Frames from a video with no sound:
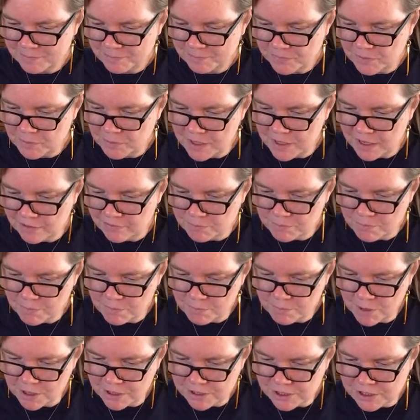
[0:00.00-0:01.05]
We have
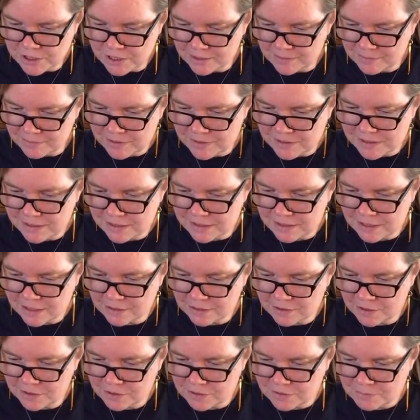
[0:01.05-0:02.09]
Marcia. She says,
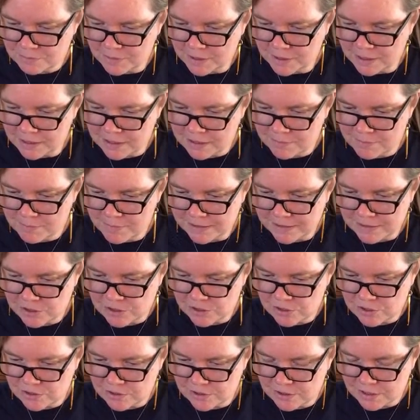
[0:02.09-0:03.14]
"Hello, Bonnie.
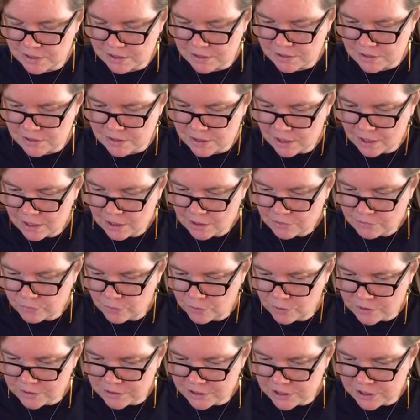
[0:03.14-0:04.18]
Massachusetts
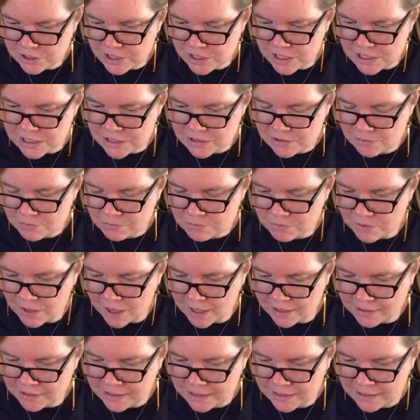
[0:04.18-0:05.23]
foliage is
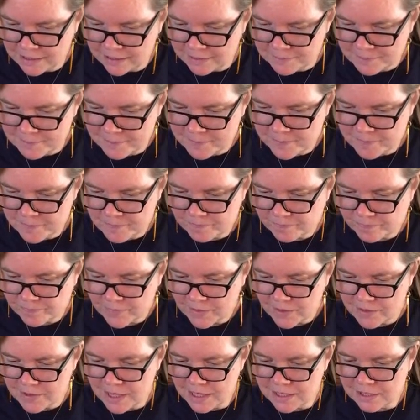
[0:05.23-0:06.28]
rocking."
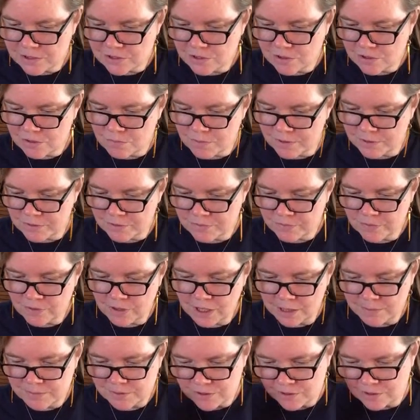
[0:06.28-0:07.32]
That is so wonderful.
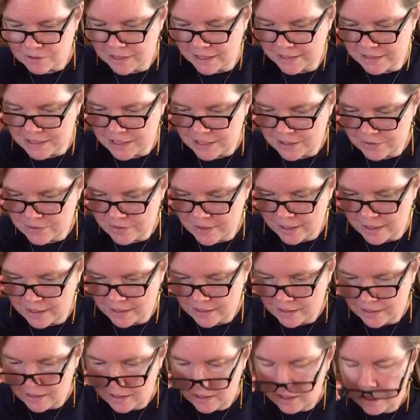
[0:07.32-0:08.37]
I'm so glad to hear that.